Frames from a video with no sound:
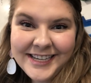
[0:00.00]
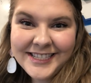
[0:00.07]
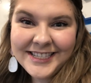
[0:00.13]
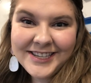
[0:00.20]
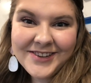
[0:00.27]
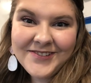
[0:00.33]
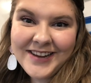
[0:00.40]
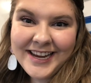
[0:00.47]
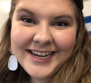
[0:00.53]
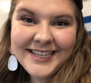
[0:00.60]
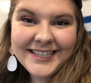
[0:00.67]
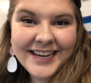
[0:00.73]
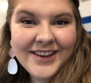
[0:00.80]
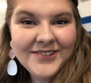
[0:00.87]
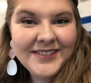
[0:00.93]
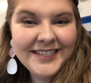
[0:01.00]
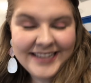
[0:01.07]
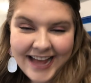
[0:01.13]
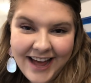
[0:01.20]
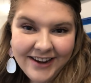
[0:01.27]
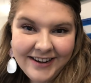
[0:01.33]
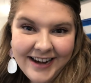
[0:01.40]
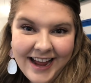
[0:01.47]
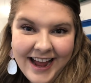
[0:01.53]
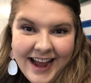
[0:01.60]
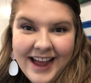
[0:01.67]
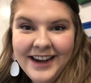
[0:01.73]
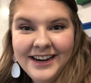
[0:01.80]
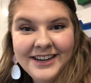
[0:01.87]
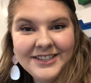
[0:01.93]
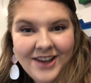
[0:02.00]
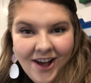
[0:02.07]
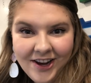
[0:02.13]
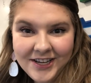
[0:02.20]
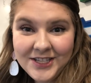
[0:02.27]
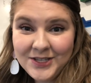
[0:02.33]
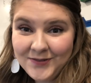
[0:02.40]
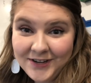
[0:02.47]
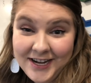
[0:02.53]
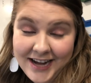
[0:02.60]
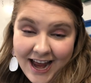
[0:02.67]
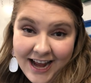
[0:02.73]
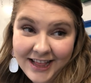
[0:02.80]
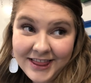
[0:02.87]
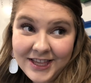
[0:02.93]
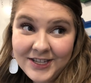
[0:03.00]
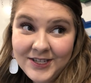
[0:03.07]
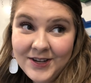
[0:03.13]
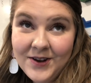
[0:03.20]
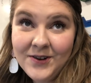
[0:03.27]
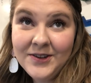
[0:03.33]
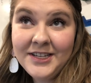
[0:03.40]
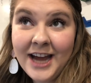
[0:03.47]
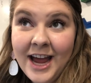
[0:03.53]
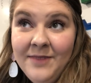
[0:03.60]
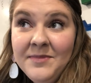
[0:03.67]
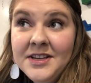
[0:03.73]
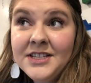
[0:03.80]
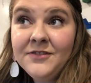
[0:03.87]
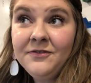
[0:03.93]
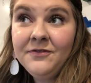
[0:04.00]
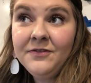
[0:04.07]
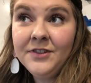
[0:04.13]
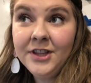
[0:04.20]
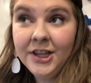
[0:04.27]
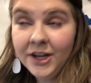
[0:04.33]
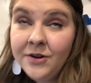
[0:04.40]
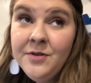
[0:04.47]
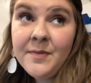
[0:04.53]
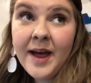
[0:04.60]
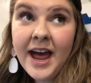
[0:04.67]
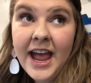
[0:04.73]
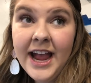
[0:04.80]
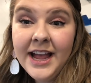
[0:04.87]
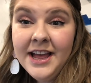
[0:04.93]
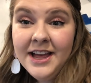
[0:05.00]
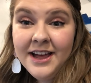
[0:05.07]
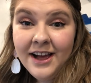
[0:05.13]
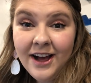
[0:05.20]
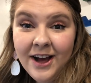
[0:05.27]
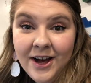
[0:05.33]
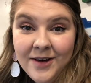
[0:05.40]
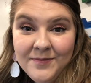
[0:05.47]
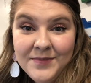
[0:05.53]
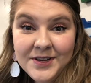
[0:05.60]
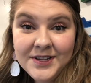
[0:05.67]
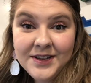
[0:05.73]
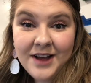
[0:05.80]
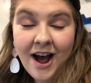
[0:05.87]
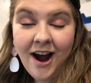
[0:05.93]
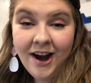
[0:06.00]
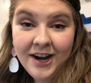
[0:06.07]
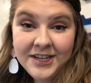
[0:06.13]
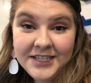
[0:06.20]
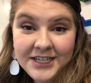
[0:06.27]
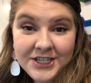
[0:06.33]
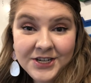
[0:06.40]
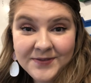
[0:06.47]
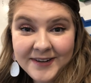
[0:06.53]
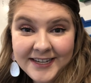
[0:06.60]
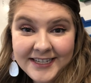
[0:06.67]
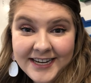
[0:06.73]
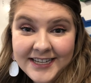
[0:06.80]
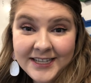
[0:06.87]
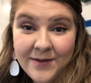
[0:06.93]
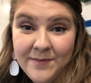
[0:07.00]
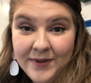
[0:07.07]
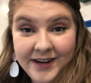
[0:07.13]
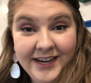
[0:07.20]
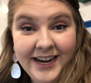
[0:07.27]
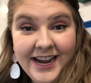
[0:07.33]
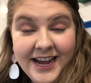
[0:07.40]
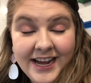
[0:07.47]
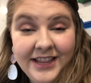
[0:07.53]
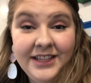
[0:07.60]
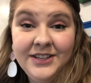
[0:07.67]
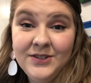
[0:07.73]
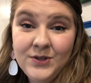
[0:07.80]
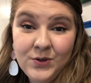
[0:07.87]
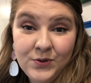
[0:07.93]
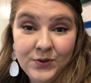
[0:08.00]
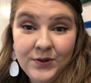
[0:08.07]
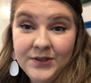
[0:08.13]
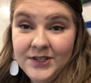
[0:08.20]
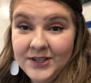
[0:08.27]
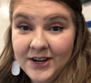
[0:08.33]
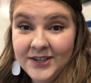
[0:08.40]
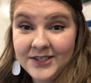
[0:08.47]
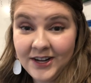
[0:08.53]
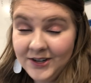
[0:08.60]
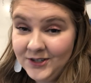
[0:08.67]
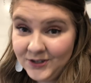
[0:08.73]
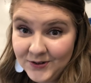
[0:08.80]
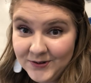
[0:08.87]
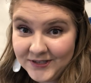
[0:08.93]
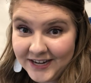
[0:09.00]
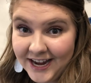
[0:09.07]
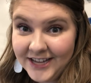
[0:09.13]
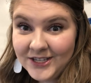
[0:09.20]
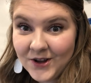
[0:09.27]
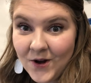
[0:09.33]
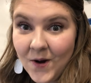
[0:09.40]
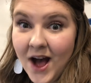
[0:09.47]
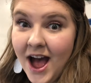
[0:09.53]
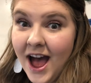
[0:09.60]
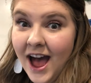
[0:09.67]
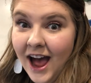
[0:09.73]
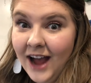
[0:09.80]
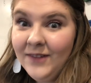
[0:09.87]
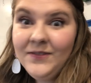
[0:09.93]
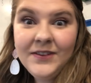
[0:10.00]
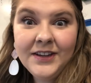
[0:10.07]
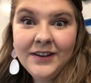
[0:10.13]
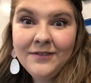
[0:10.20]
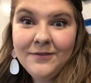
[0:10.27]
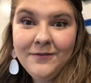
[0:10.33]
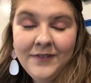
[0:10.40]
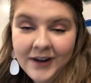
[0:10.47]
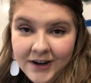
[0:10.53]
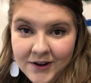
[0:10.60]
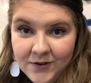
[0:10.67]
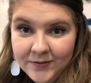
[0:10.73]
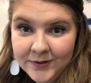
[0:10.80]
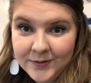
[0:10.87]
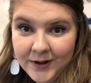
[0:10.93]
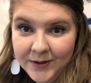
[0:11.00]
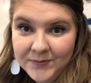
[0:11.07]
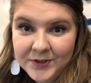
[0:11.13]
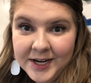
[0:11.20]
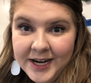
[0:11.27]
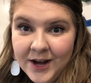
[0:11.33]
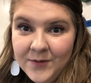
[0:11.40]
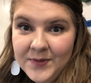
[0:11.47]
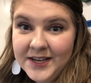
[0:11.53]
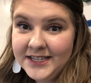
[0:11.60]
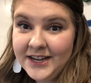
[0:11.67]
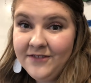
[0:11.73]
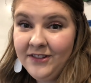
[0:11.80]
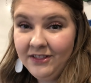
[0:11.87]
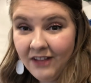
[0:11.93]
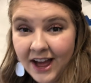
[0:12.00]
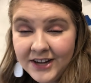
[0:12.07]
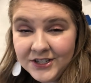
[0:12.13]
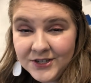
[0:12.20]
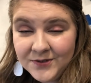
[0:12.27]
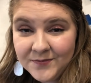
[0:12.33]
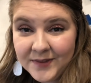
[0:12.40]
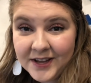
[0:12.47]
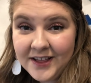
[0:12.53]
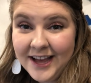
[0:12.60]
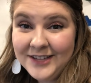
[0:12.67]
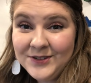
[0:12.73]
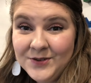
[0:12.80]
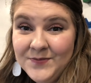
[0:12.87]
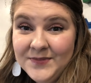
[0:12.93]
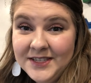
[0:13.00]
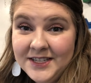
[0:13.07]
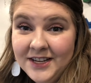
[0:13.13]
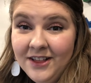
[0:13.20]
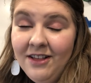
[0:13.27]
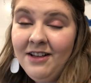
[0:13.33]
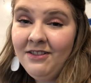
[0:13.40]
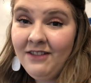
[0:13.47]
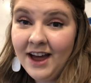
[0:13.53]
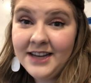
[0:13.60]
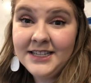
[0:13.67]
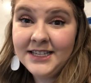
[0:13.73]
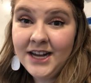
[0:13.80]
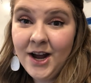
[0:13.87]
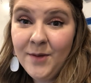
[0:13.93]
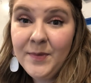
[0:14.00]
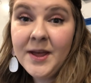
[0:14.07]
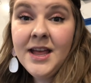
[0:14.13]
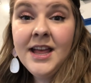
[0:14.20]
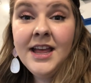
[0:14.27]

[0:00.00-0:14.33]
So it is now Saturday and it is August 29th. So time has flown by. Our teacher workday is on Monday and then school starts on Tuesday. So I'm feeling very overwhelmed right now because I have a lot to do in my classroom still, a lot to set up.